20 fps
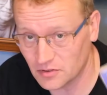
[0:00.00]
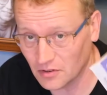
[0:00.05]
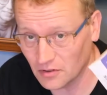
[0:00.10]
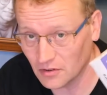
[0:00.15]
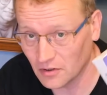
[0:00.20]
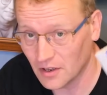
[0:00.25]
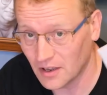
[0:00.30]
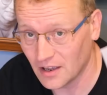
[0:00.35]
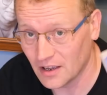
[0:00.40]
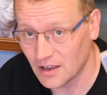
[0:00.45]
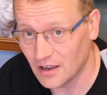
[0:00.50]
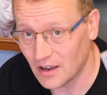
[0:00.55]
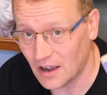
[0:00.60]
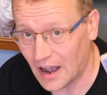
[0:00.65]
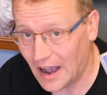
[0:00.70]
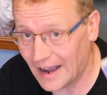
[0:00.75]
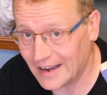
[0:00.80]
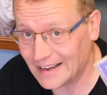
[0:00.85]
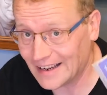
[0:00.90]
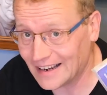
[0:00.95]
So
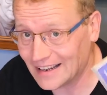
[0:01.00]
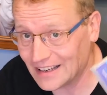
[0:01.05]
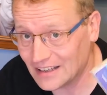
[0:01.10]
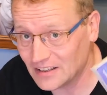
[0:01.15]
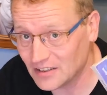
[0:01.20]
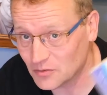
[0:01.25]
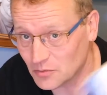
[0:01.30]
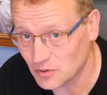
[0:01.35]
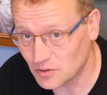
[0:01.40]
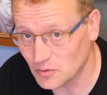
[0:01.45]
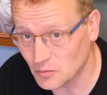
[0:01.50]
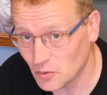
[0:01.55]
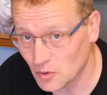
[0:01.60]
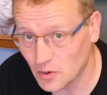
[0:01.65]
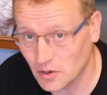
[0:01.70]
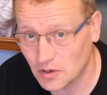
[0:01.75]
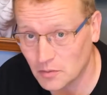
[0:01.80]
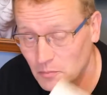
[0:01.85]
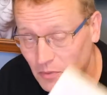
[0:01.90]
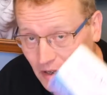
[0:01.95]
I can't get this one to
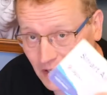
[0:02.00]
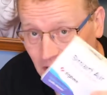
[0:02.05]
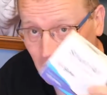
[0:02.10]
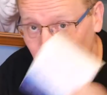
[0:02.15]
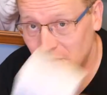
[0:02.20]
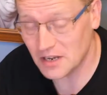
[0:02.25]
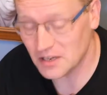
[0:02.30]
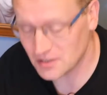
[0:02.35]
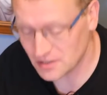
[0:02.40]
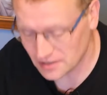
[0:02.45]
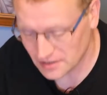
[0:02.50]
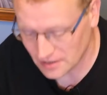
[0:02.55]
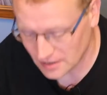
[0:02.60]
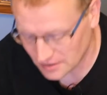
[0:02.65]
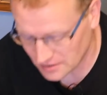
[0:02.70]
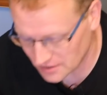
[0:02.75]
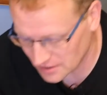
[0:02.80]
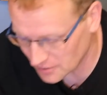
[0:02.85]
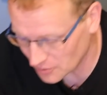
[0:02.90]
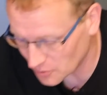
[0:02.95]
work, but immediately
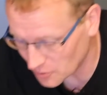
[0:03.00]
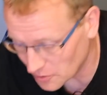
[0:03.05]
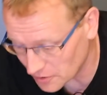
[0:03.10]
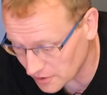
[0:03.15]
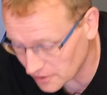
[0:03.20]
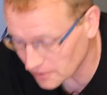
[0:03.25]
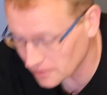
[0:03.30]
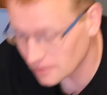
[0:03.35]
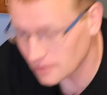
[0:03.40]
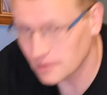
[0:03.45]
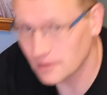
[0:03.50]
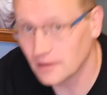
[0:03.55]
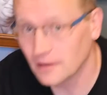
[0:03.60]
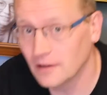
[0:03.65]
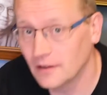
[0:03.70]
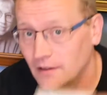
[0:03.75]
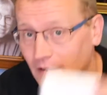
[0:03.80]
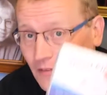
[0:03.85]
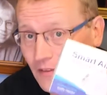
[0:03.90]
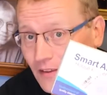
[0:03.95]
I did order
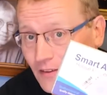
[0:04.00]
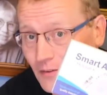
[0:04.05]
this